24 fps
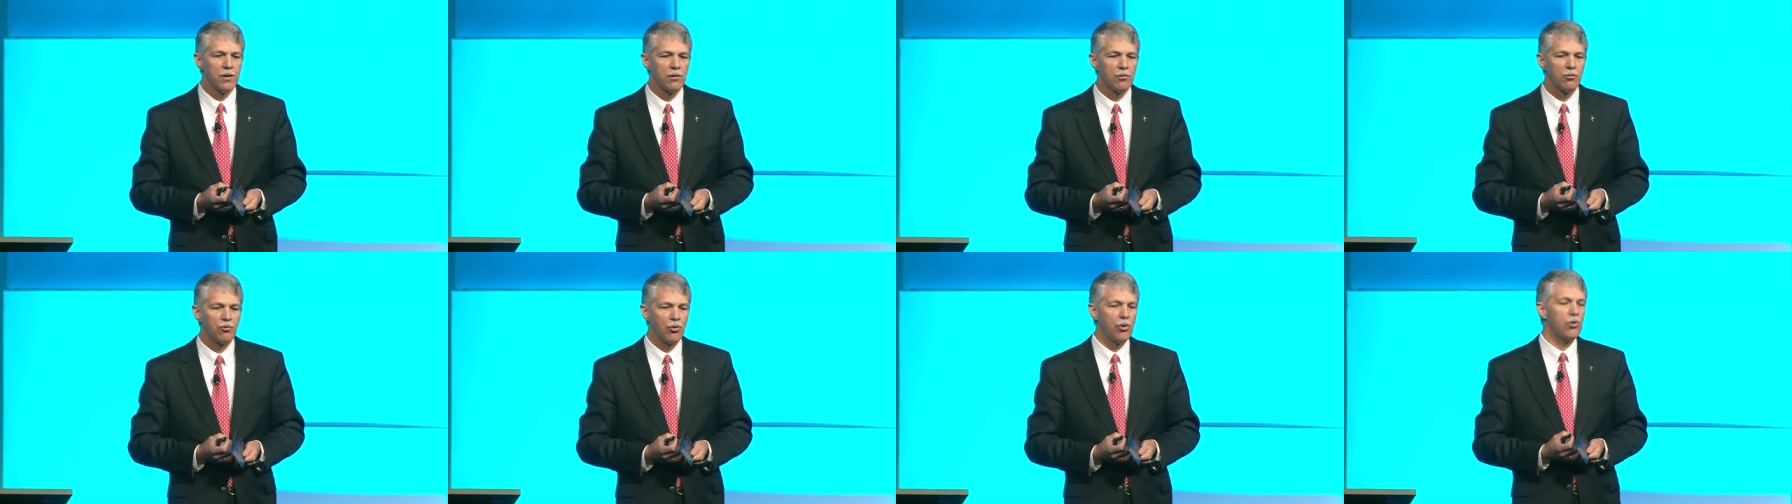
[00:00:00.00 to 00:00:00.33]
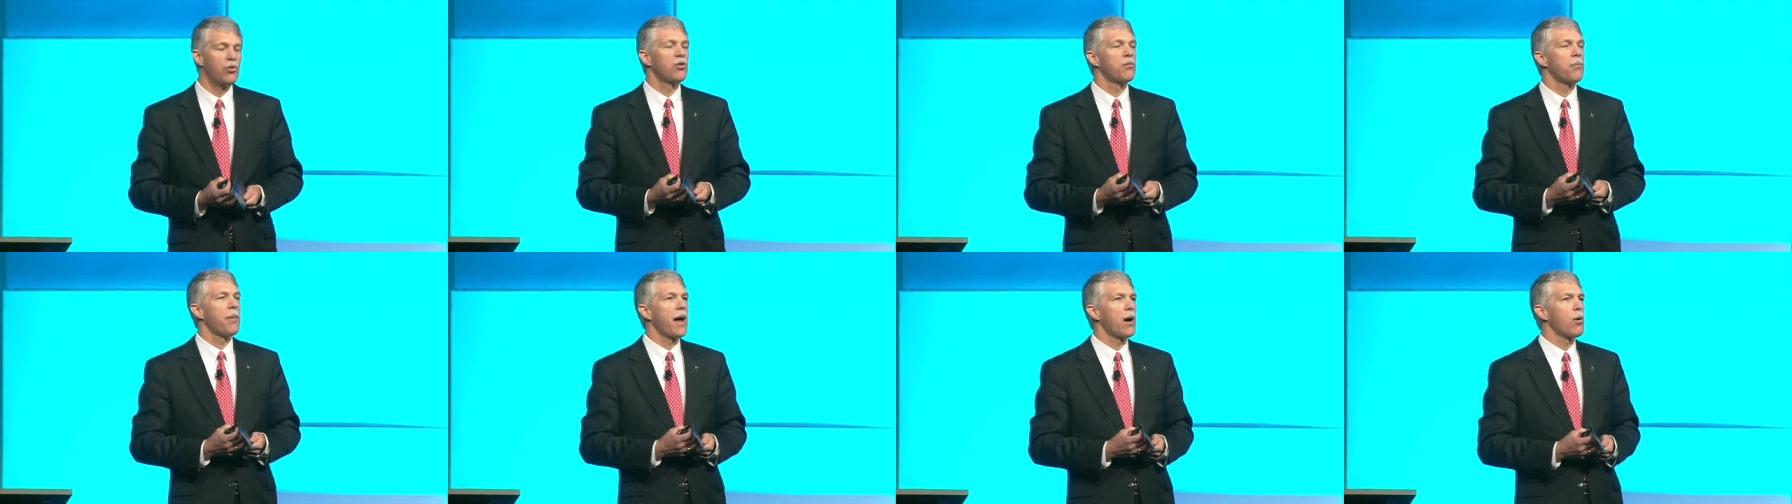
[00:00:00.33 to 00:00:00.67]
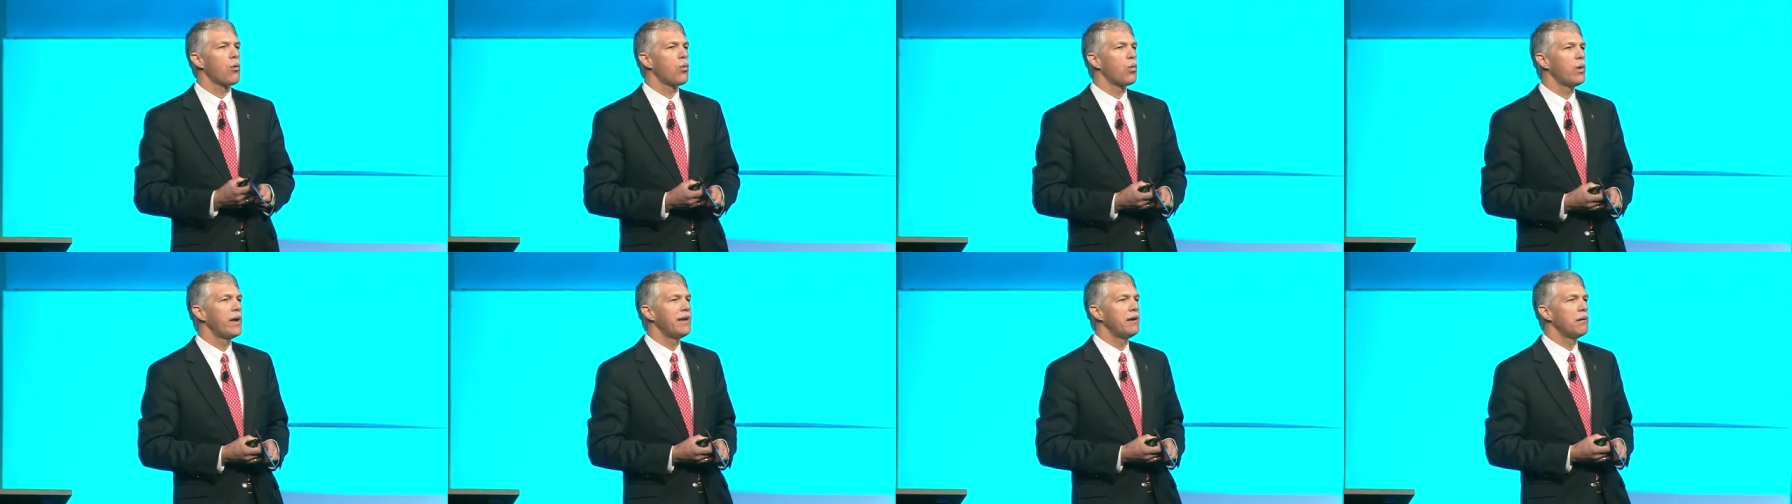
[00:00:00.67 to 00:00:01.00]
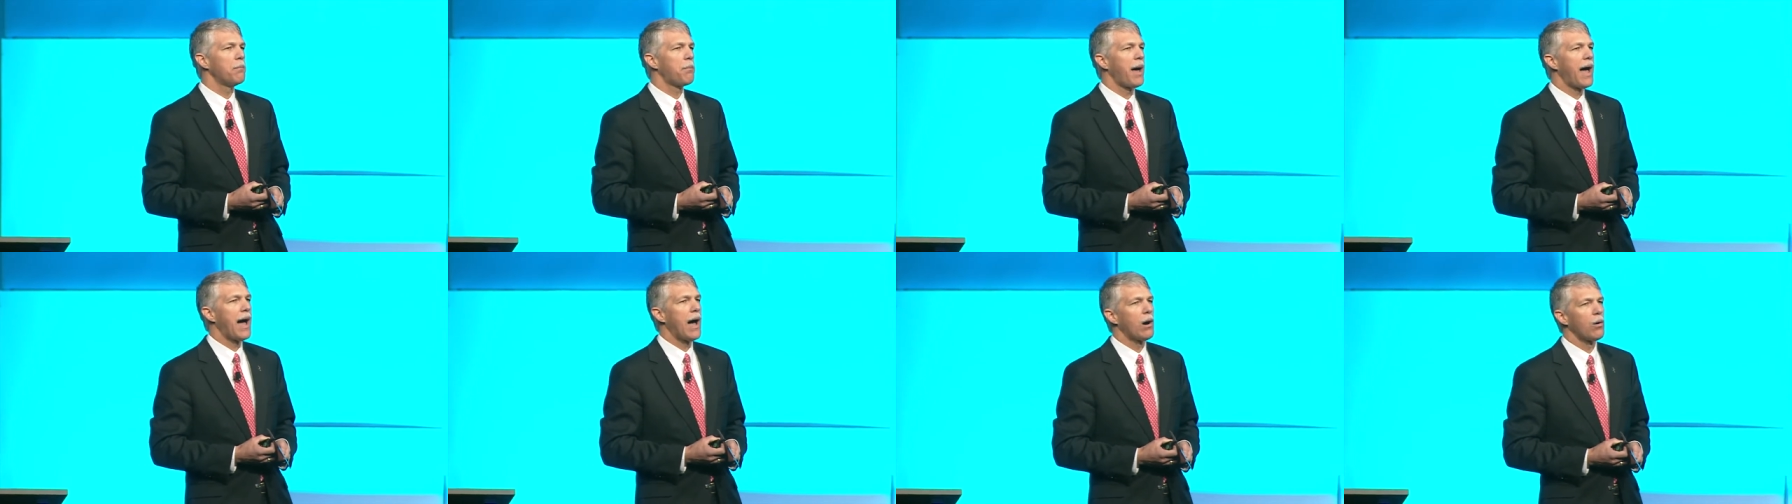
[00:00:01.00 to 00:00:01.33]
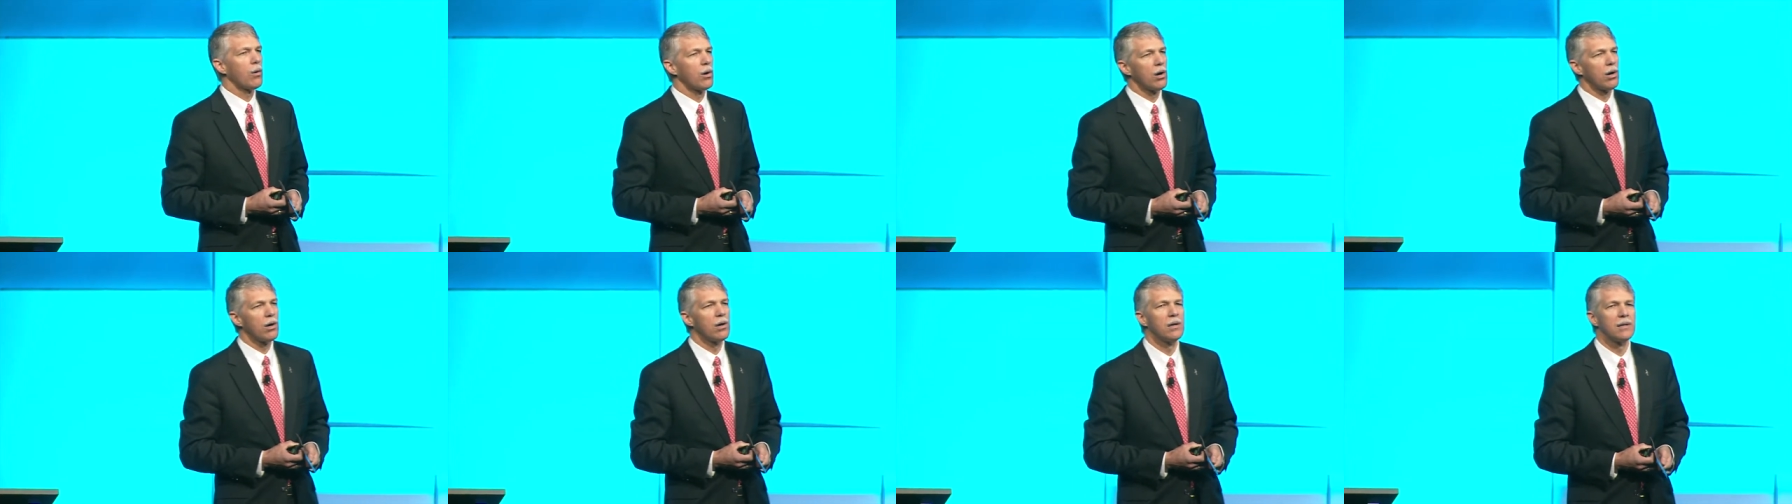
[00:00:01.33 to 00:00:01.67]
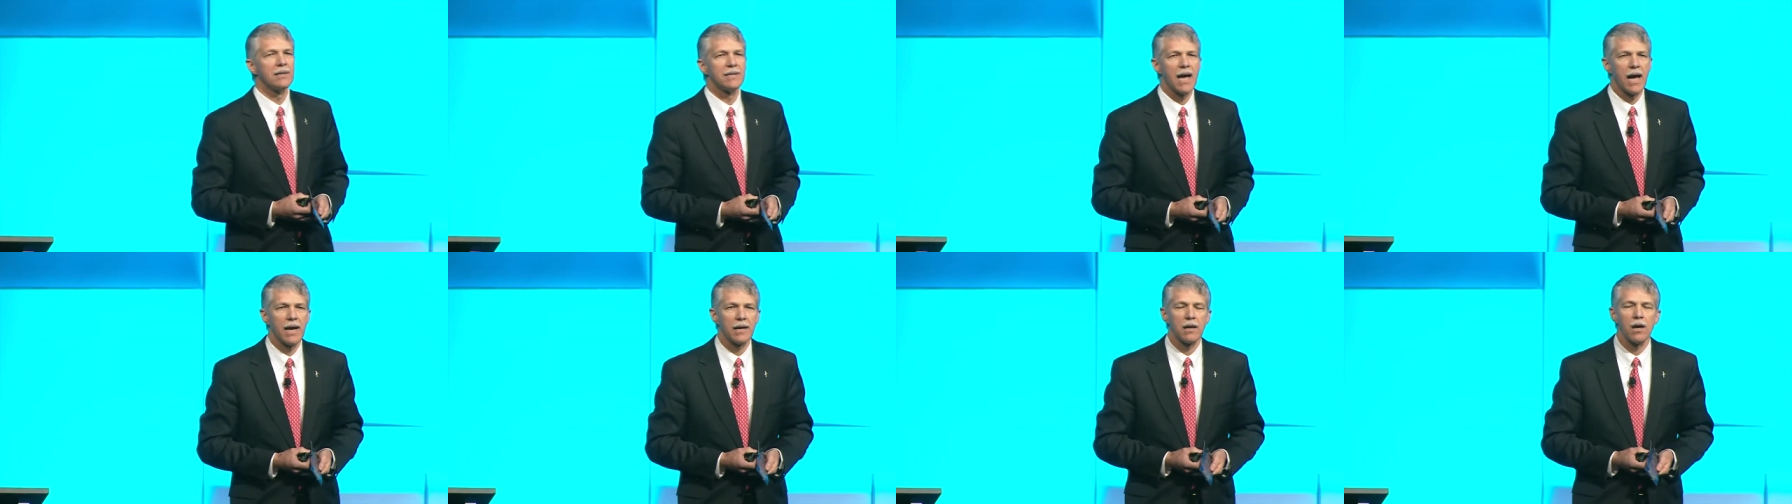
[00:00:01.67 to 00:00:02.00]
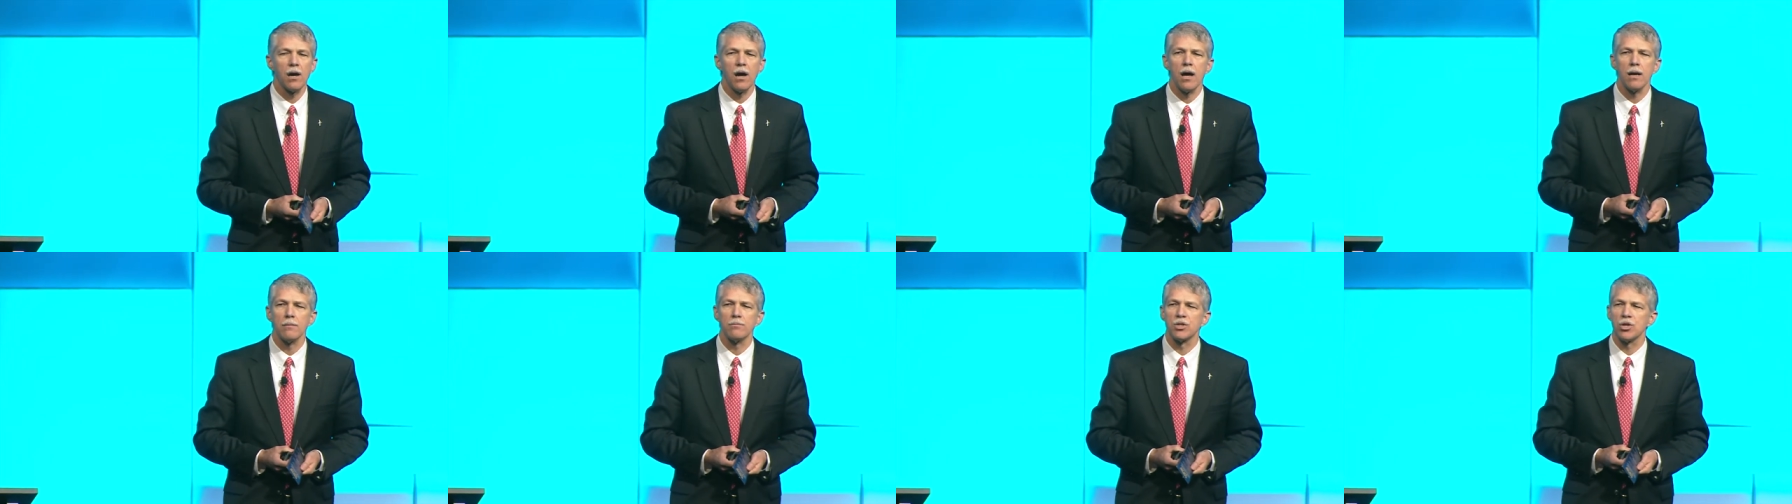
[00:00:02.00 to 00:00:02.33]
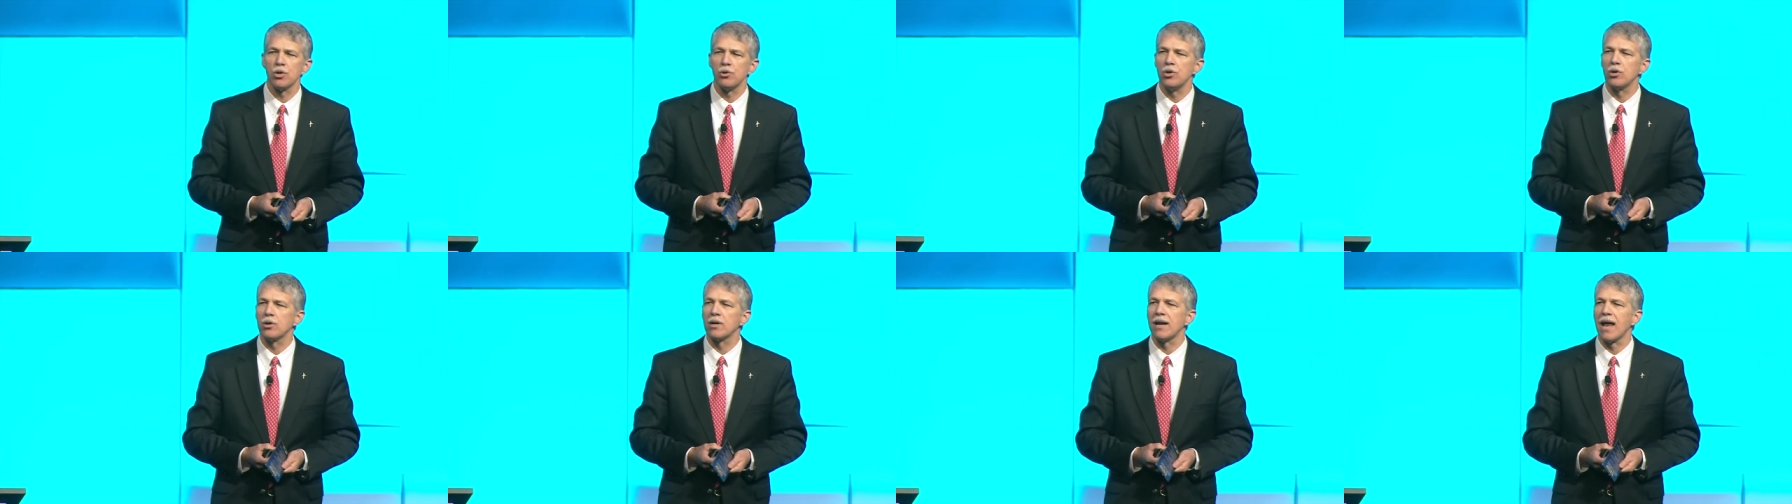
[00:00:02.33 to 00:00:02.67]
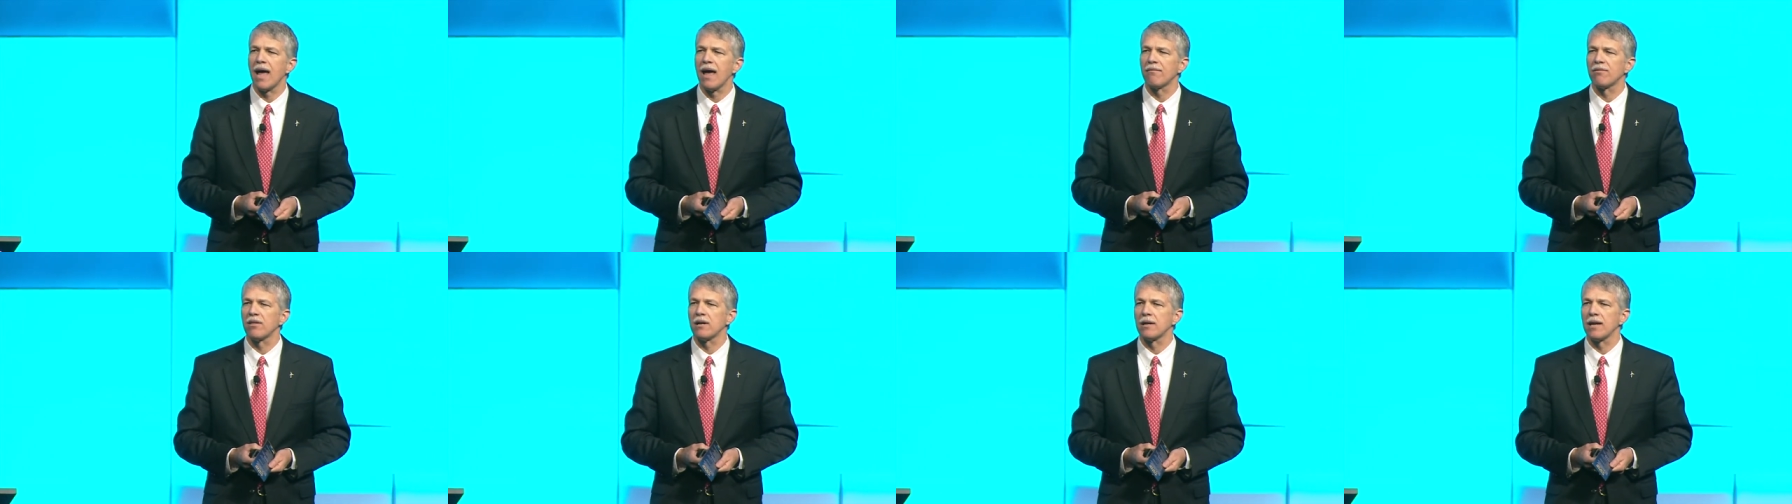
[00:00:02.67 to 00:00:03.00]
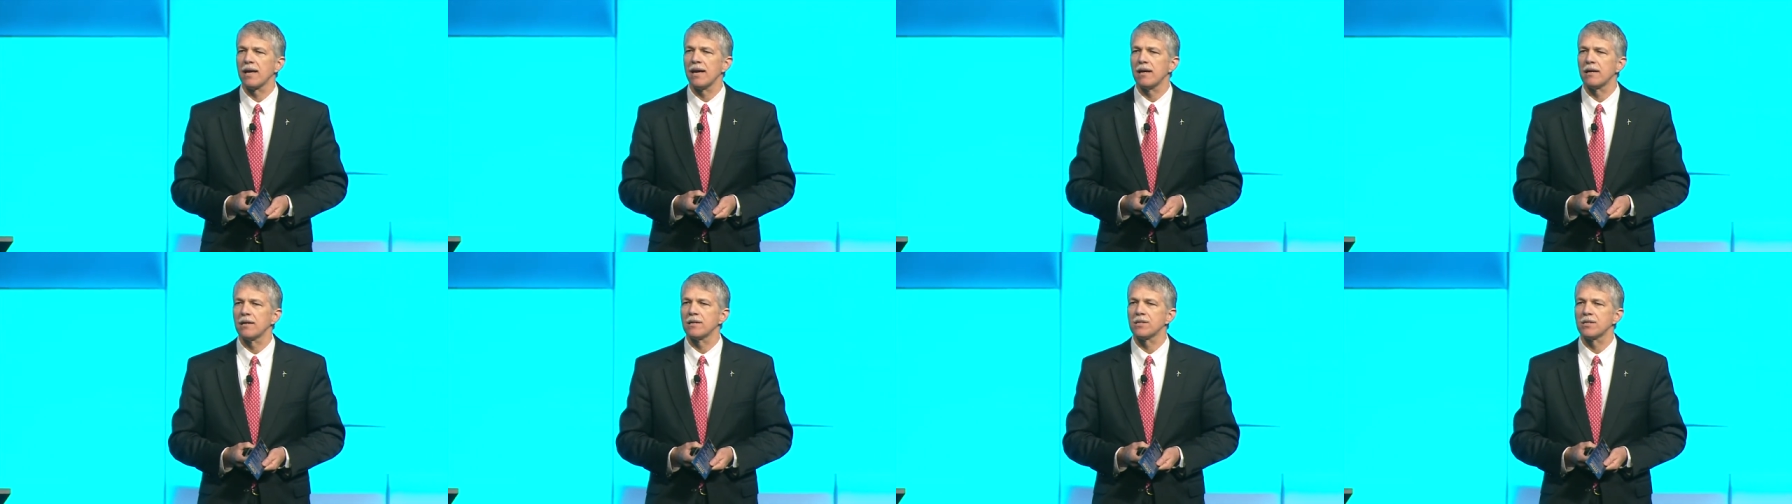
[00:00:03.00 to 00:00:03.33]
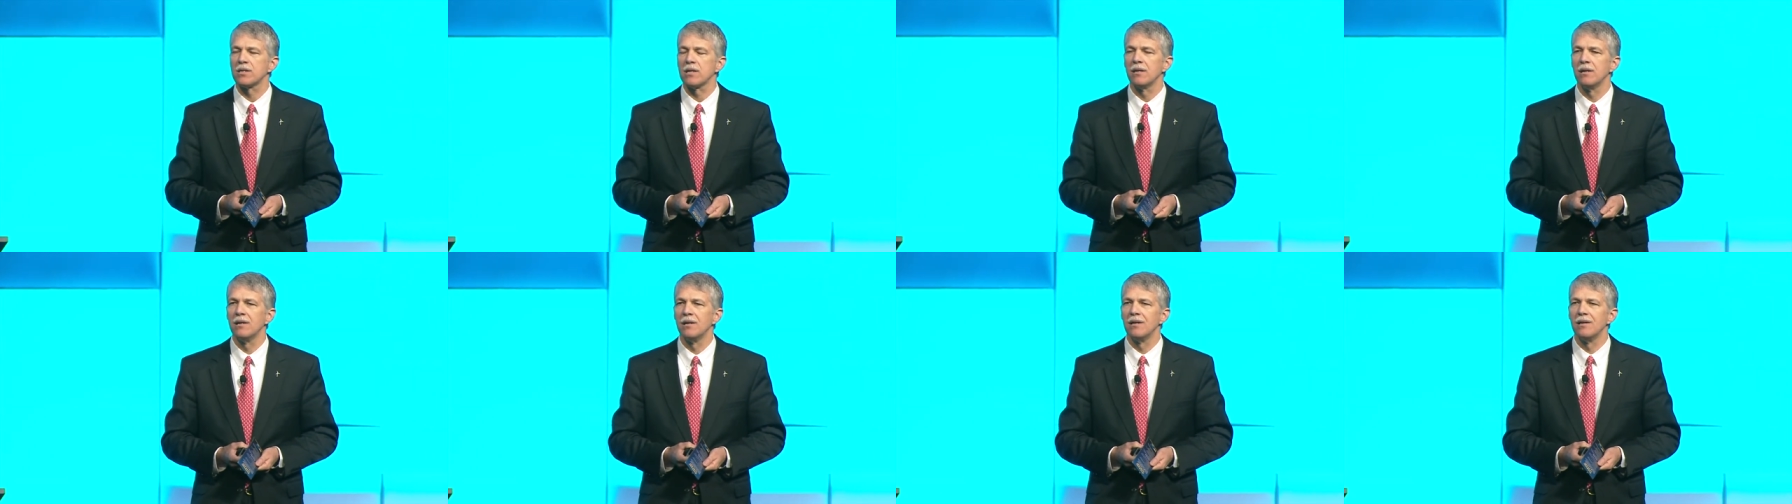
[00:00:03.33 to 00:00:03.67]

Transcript: truthaboutwindpower.com so you can have the latest